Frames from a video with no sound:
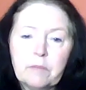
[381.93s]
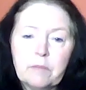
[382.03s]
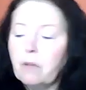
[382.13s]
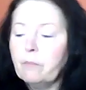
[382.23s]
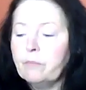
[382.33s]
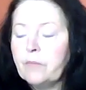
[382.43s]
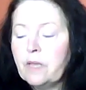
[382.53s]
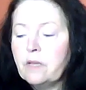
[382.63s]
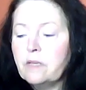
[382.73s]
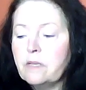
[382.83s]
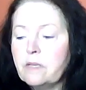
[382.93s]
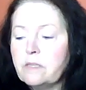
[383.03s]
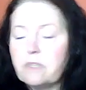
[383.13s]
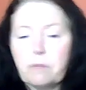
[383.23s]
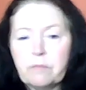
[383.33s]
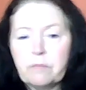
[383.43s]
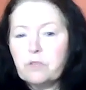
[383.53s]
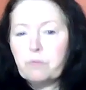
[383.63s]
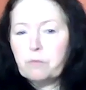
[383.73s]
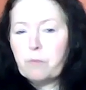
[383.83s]

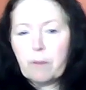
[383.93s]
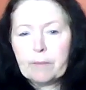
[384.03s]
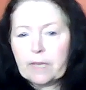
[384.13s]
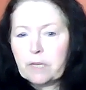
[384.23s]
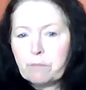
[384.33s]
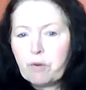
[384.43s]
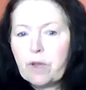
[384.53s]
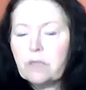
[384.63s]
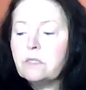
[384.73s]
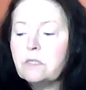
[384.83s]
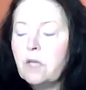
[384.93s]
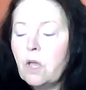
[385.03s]
you might be getting pregnant,